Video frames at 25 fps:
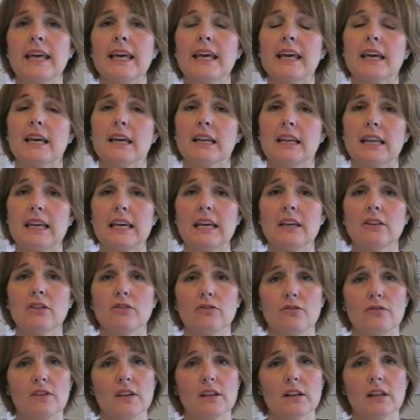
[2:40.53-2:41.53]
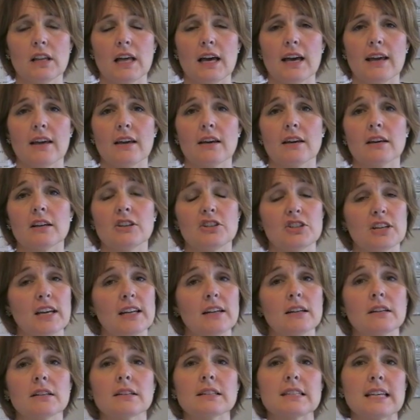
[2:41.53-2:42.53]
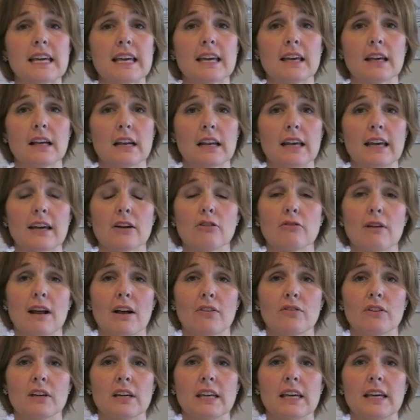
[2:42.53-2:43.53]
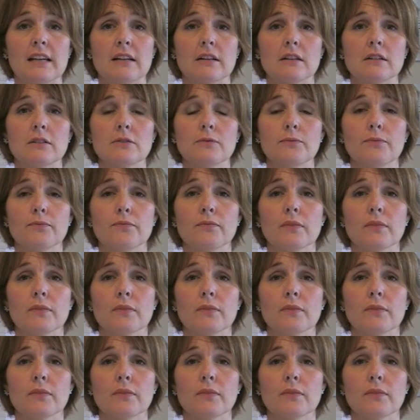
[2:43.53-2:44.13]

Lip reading: It can either feel like a gentle tingling around the needle,